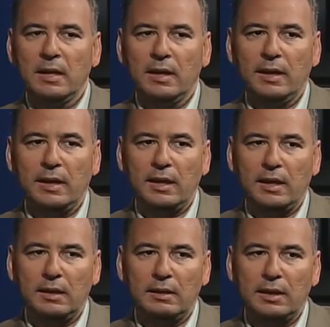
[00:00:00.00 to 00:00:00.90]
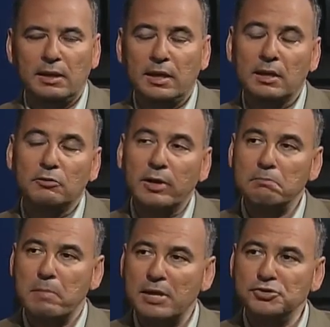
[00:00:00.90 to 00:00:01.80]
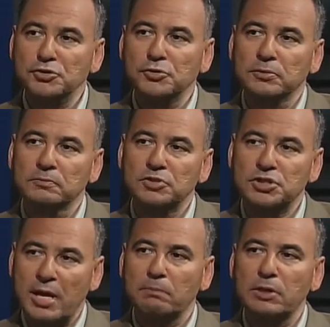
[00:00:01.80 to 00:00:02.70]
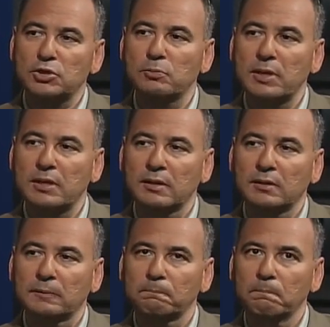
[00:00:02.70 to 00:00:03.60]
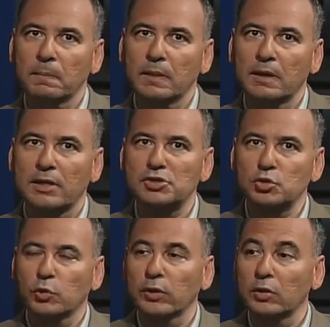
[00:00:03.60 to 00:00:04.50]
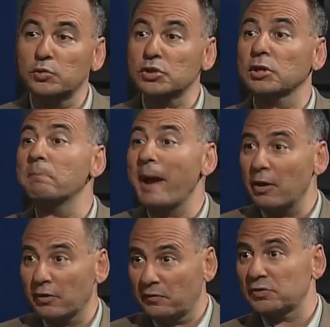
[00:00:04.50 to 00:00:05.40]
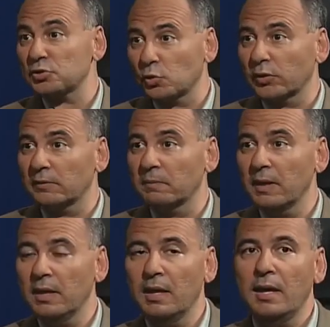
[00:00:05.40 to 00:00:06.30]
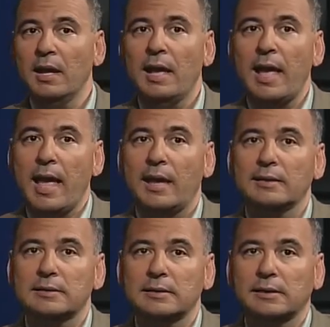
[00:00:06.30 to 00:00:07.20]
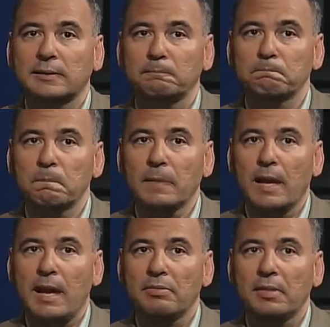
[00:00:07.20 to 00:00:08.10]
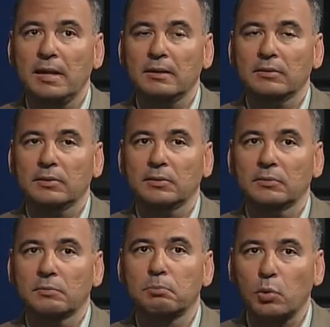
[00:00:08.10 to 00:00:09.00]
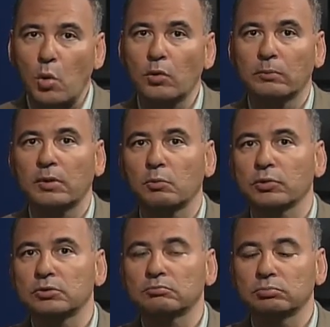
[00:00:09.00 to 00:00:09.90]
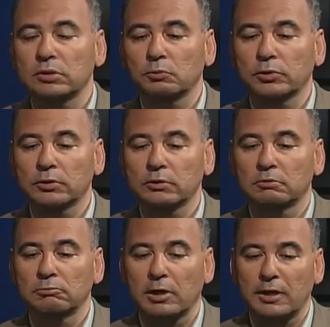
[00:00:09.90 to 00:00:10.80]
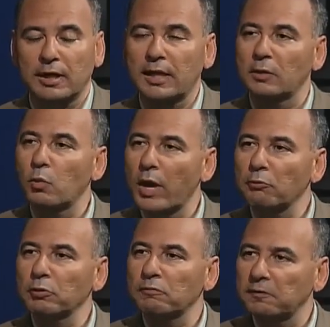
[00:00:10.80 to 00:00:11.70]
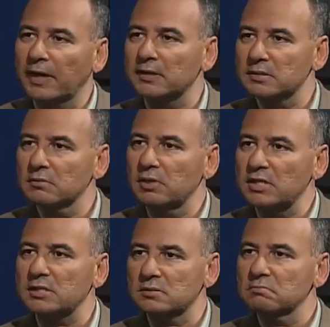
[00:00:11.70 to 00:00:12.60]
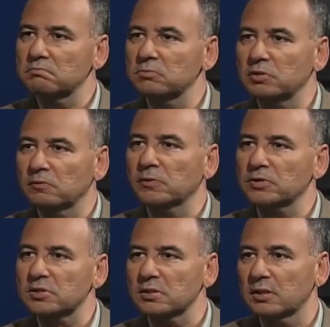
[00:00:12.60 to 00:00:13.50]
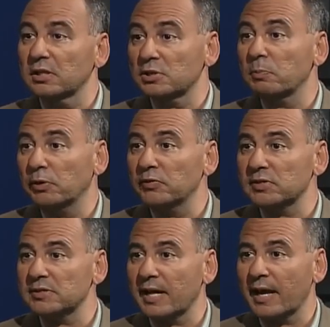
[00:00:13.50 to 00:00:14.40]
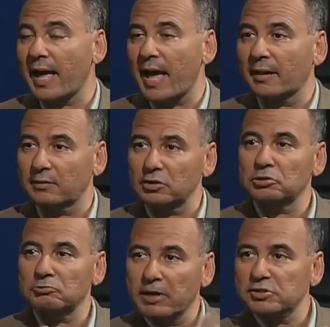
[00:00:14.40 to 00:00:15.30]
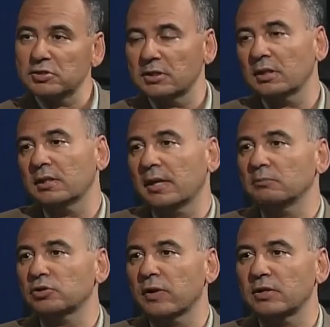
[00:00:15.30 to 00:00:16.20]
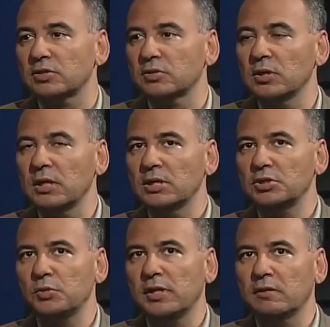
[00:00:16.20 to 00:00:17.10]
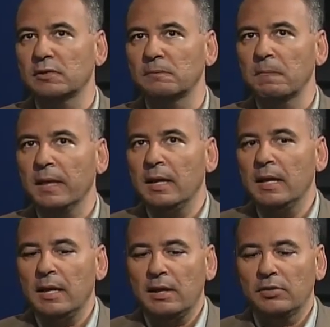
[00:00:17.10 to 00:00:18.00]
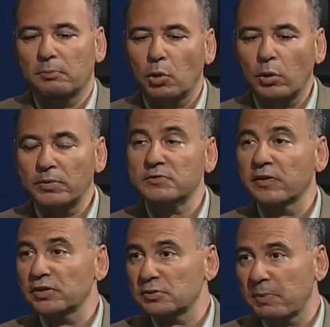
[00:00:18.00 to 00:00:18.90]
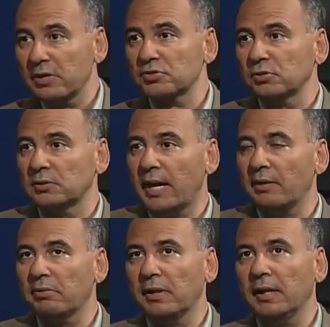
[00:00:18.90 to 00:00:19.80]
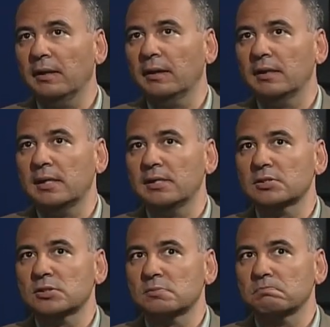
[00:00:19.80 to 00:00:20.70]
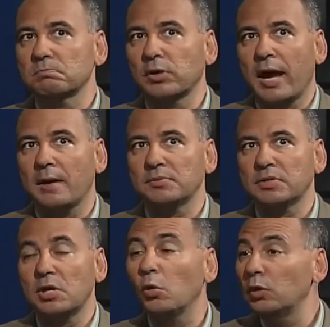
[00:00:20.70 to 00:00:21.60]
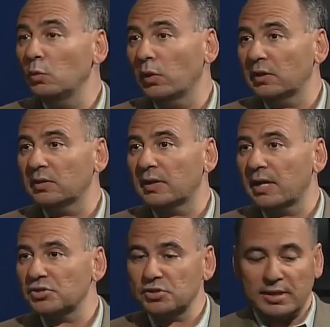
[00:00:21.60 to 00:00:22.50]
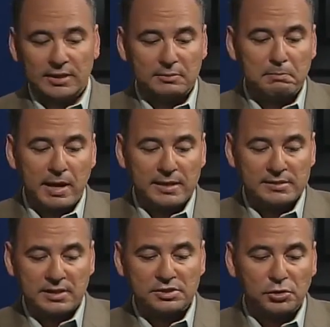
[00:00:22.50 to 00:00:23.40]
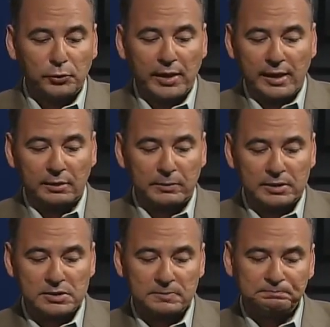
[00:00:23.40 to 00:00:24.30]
in a great measure, shaped me to be a historian who's a comparative historian. And I think the program that we're running in a way reflects these diverse experiences that I had and the direction that I'm trying to give it. The program is very special. I think it is perhaps the only one in the nation that combines these three elements: